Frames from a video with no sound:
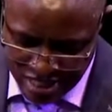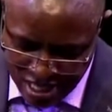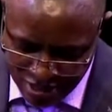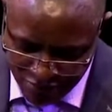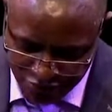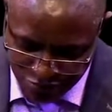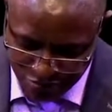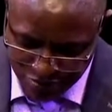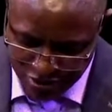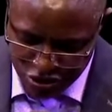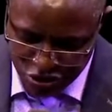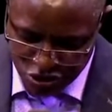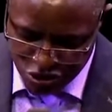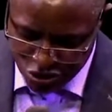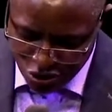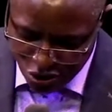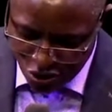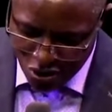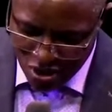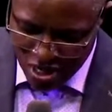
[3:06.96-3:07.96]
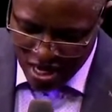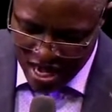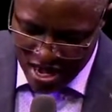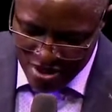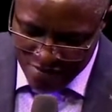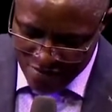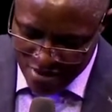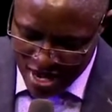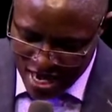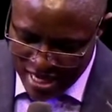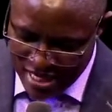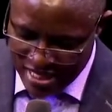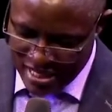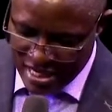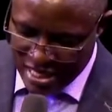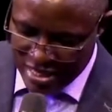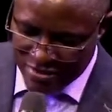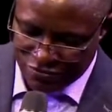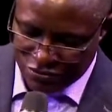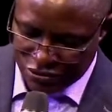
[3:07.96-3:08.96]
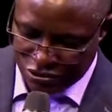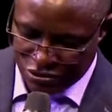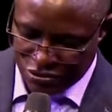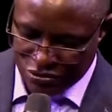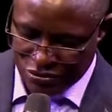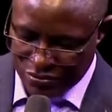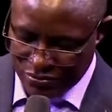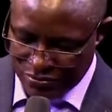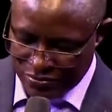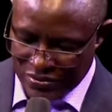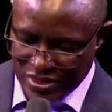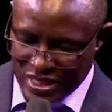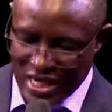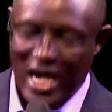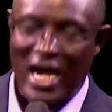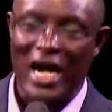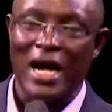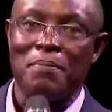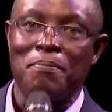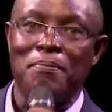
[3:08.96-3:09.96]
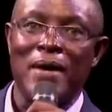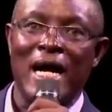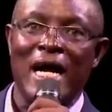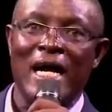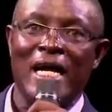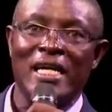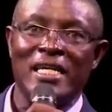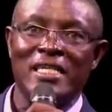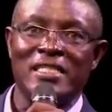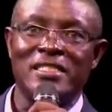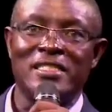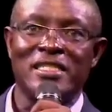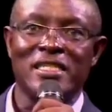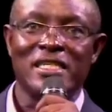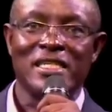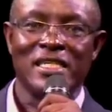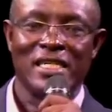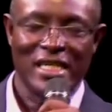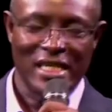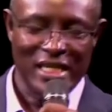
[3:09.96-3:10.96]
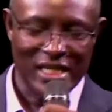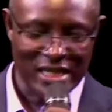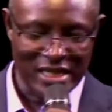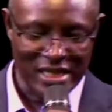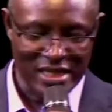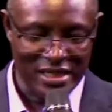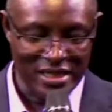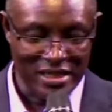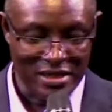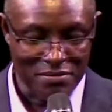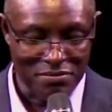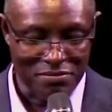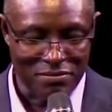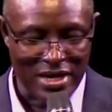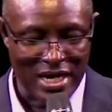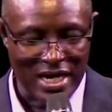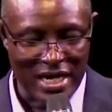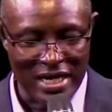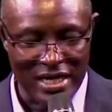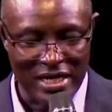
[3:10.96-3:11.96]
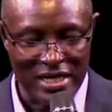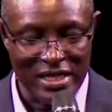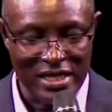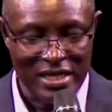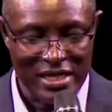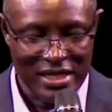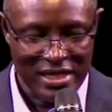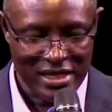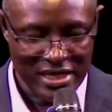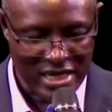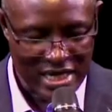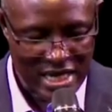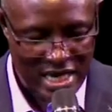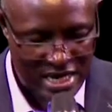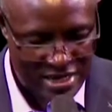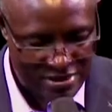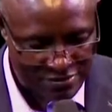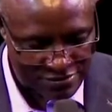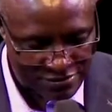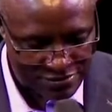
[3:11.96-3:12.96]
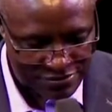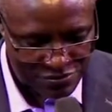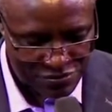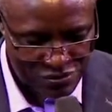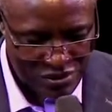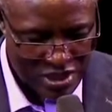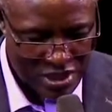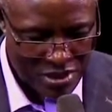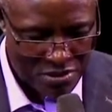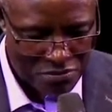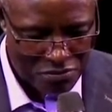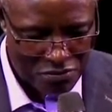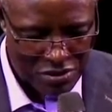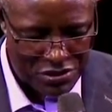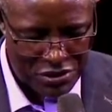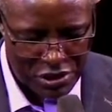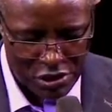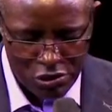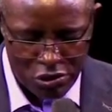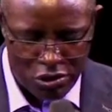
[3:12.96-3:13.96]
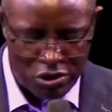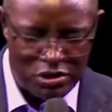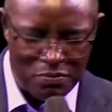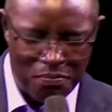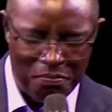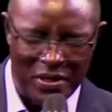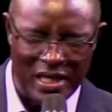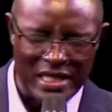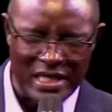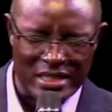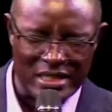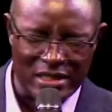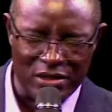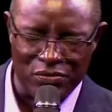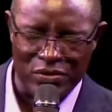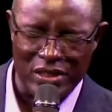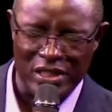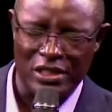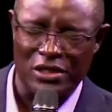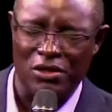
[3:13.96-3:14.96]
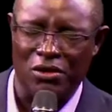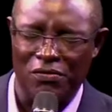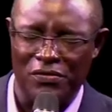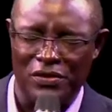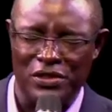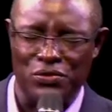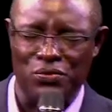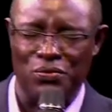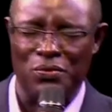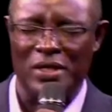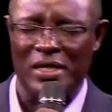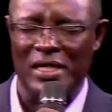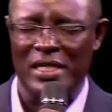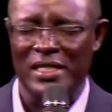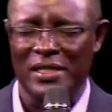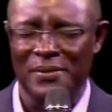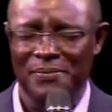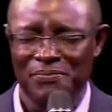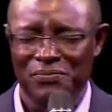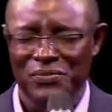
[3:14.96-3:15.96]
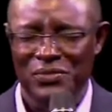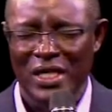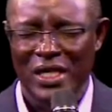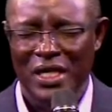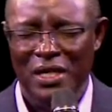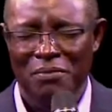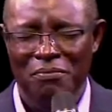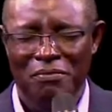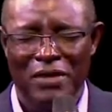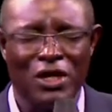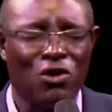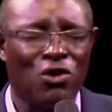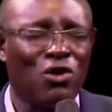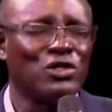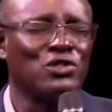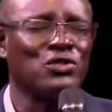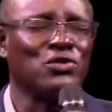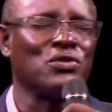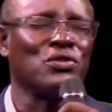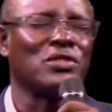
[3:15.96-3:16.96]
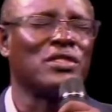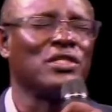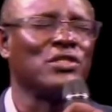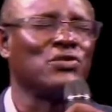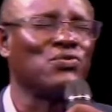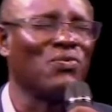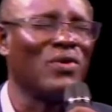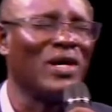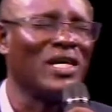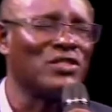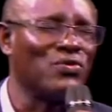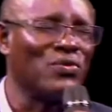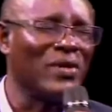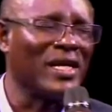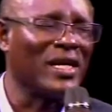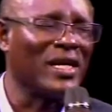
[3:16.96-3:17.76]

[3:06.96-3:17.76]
loved me, so have I loved you. Abide in my love. May the Lord bless the reading of his word. May God use this word to